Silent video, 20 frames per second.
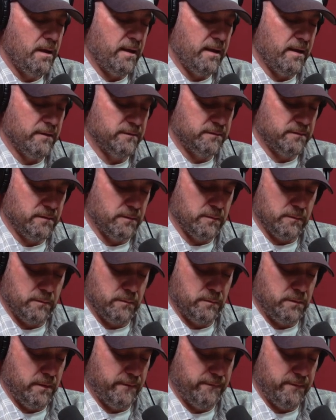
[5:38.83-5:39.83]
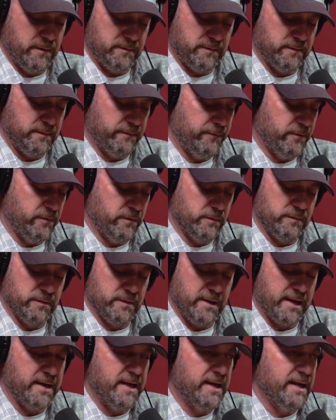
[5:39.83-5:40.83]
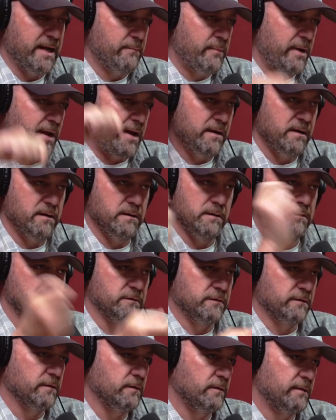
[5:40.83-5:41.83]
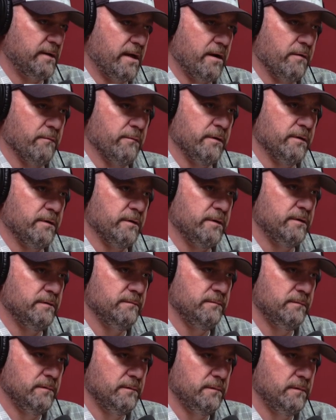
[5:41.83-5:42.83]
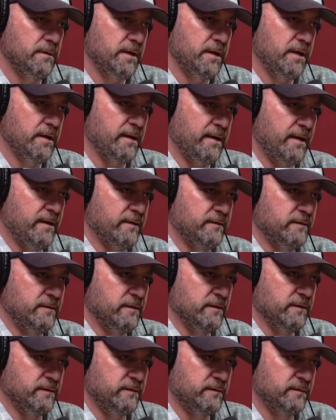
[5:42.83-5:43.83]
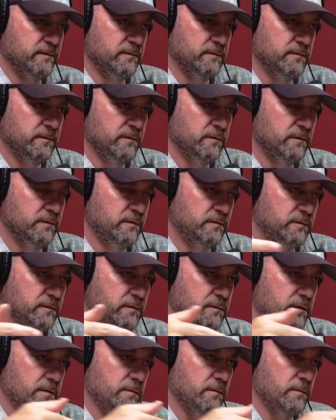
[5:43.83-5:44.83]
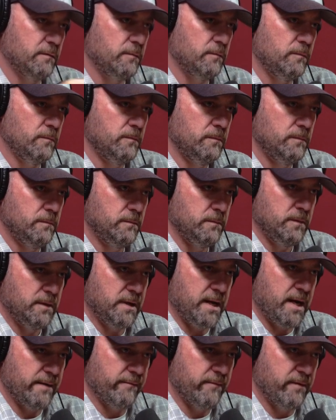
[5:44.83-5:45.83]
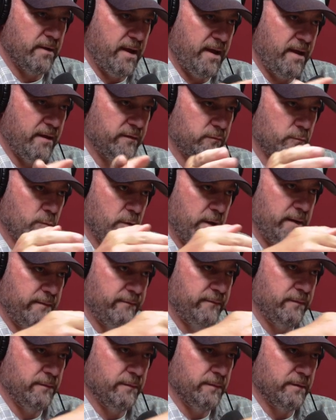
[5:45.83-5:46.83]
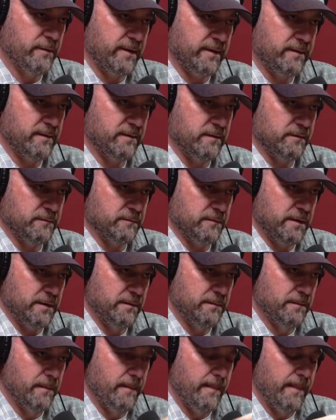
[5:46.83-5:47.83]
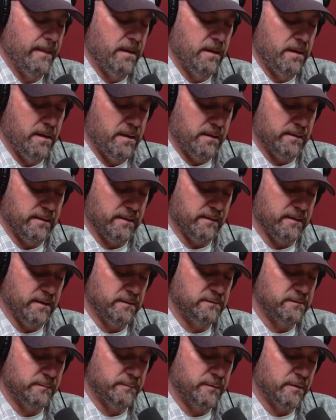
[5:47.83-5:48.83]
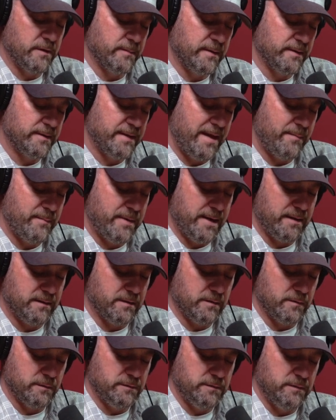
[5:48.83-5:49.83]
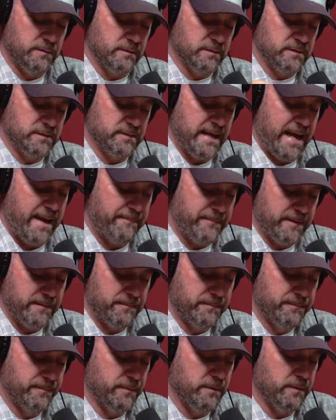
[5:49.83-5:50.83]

And so if, it's, if you use it like an idiot bait, you just throw it out and reel it in, and it has this slow kind of an S wave to it like this, right? Now, the interesting part about that bait, though, is you can snap it.